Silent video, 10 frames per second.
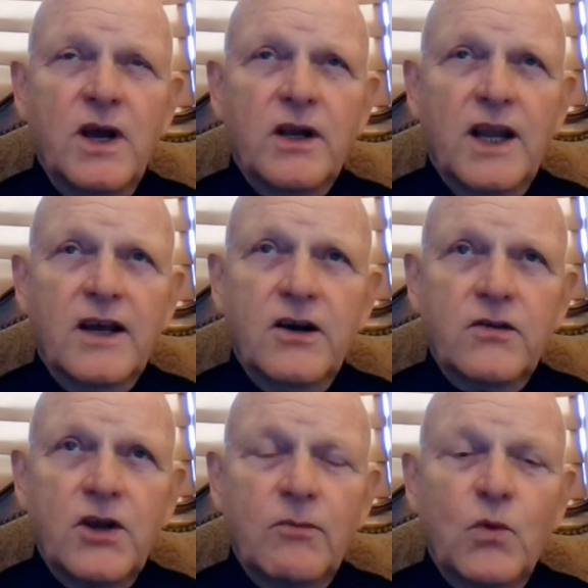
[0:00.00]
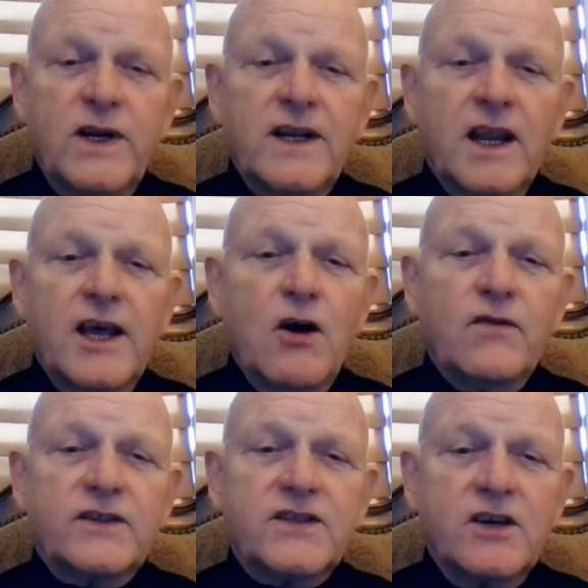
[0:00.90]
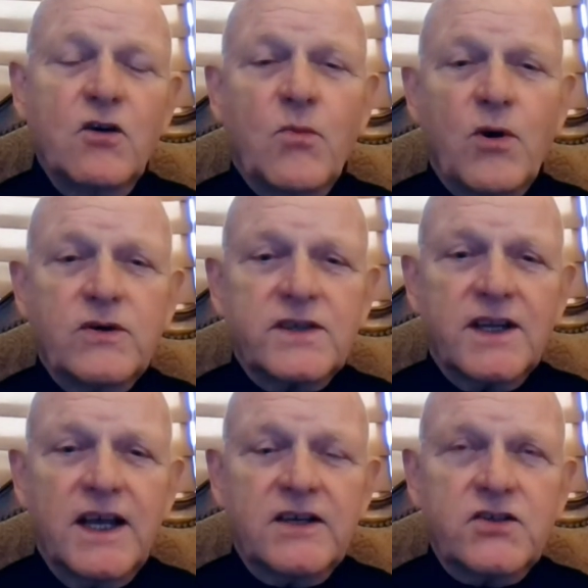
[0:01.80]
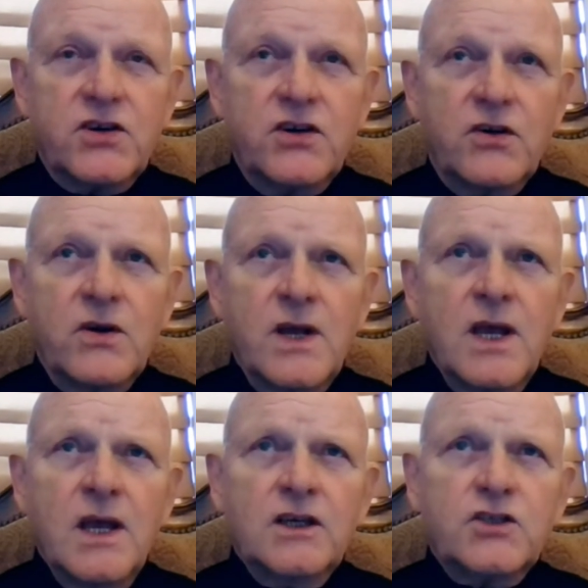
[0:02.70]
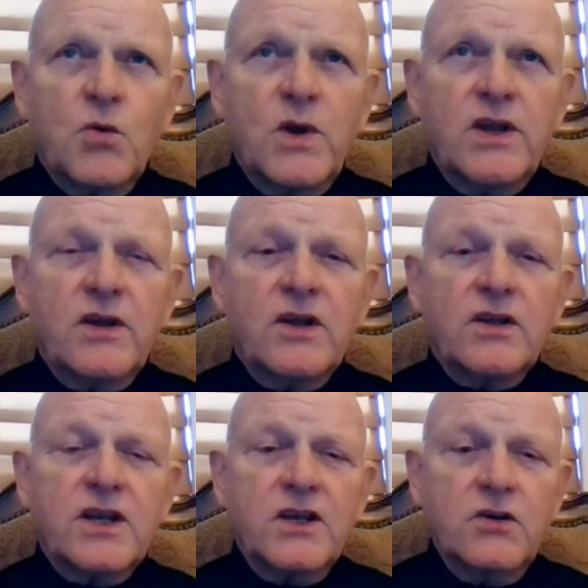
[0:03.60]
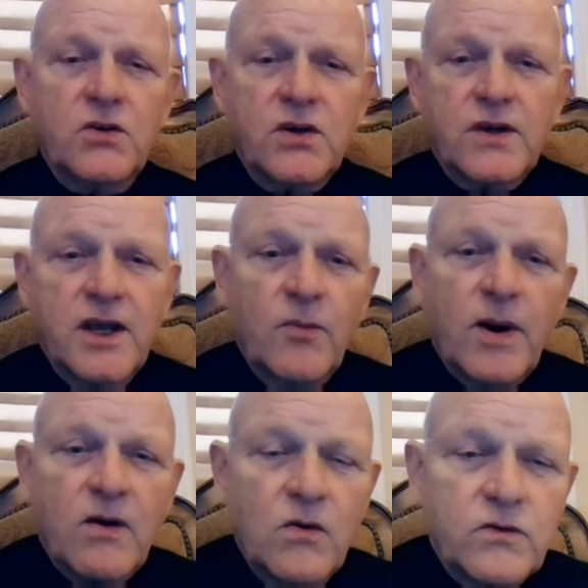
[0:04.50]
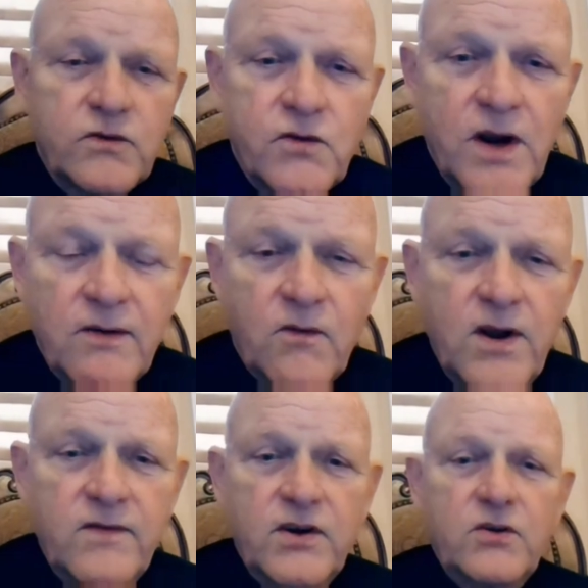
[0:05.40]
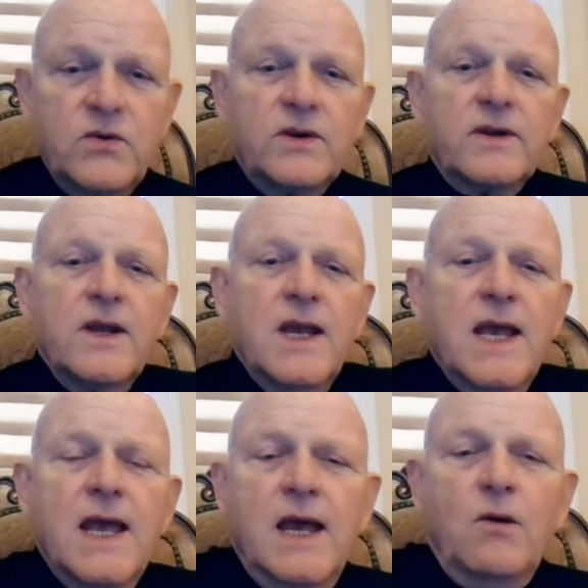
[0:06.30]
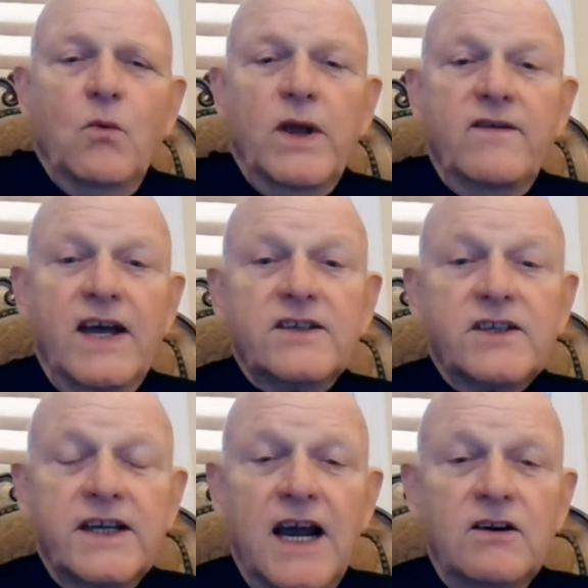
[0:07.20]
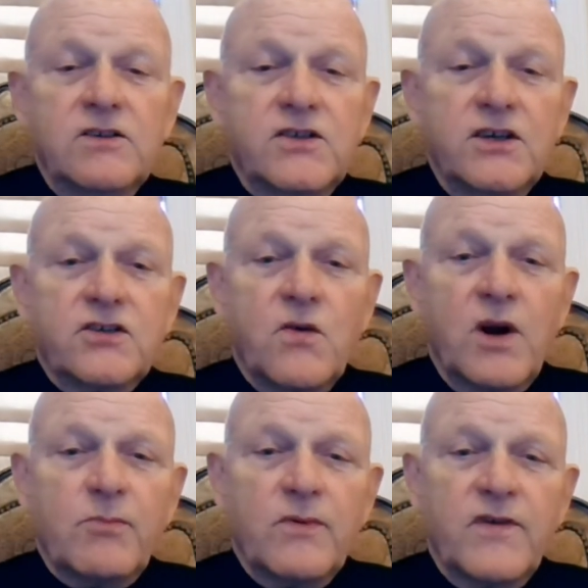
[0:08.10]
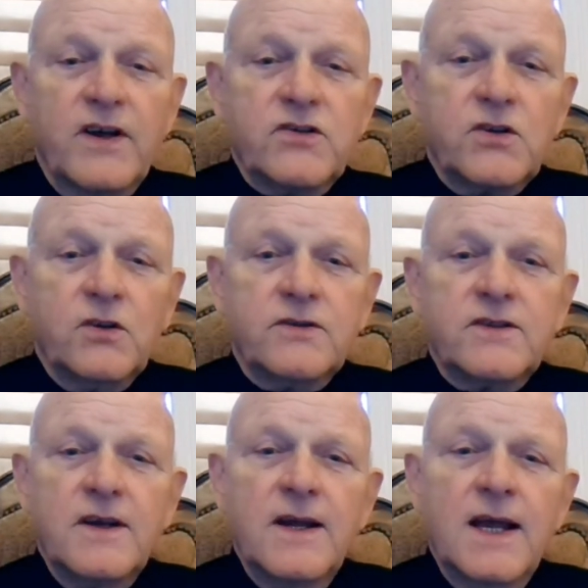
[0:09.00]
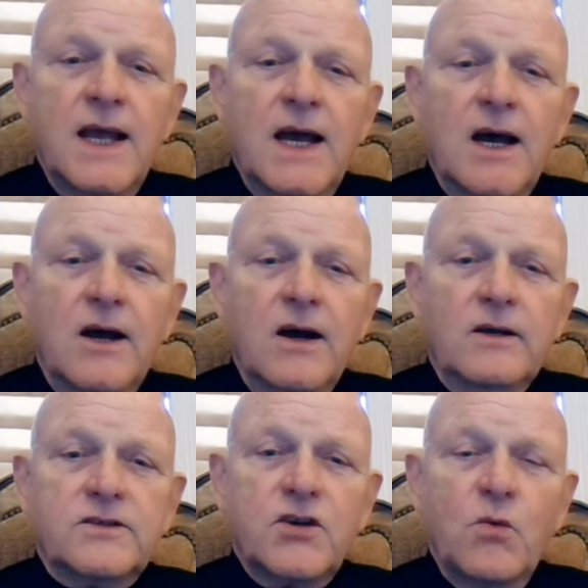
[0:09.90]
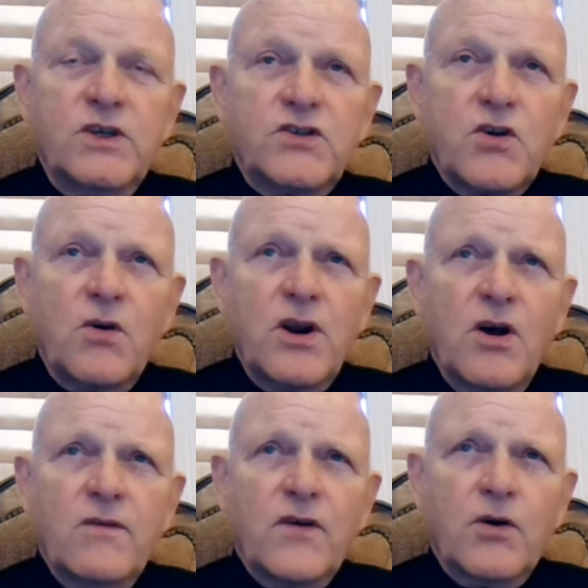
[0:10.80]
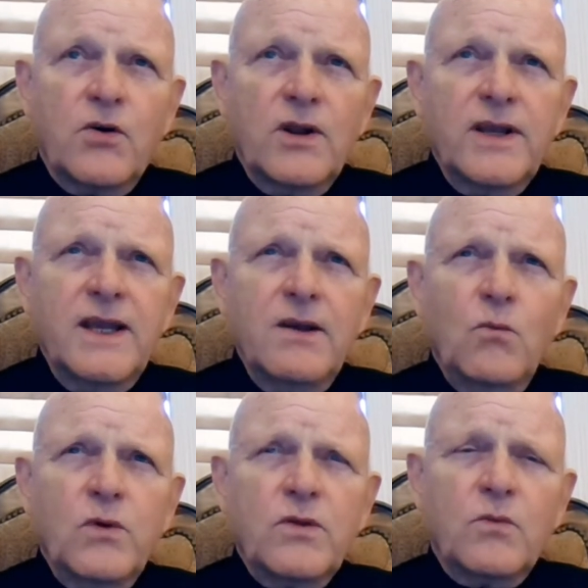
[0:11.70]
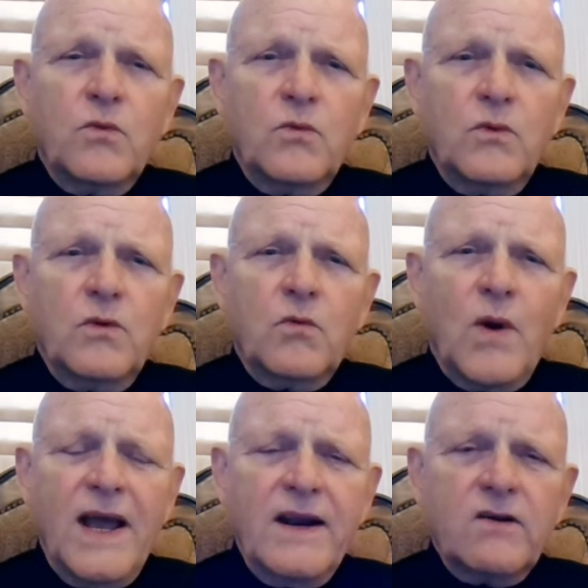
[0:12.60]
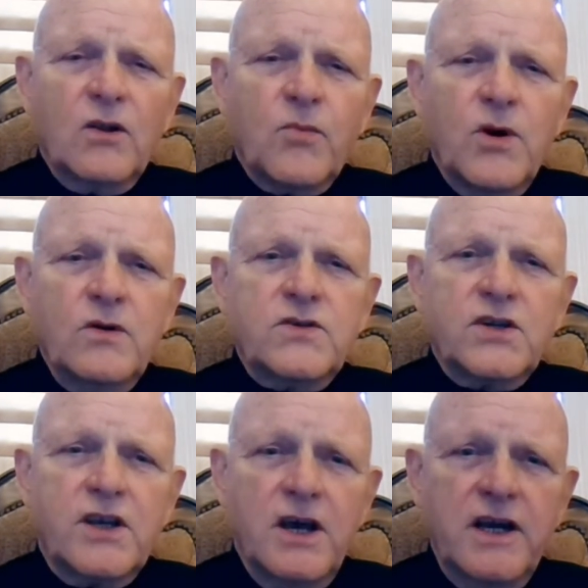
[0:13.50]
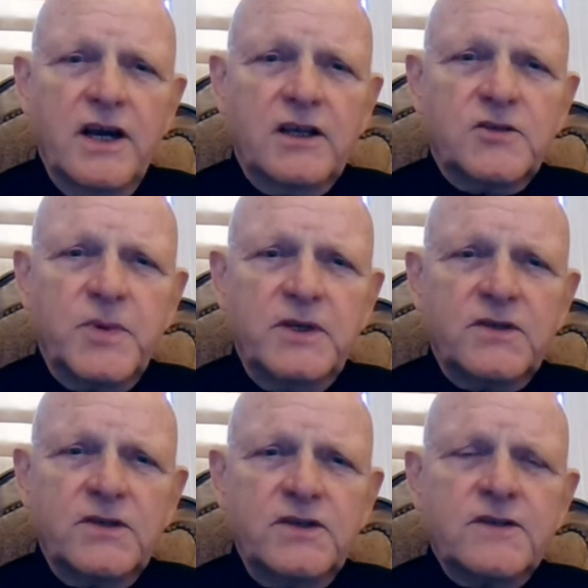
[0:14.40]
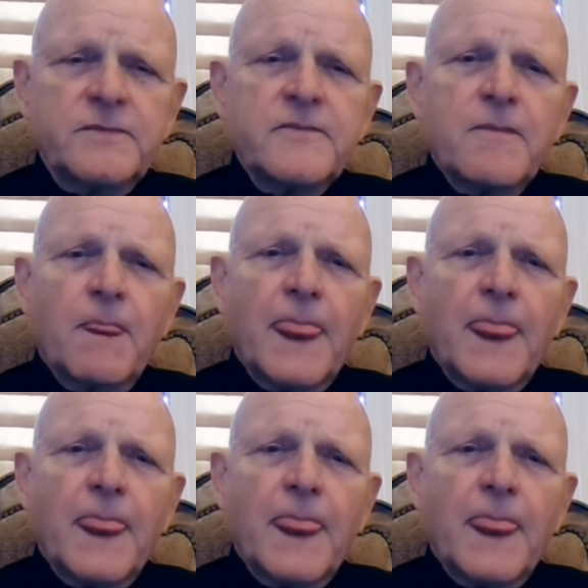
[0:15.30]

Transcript: We, unlike other companies, we didn't lay off a single person last year, so we could continue to help our owners drive revenue. We've actually hired six great professionals. Uh, so we started off early with a radical approach to cutting expenses,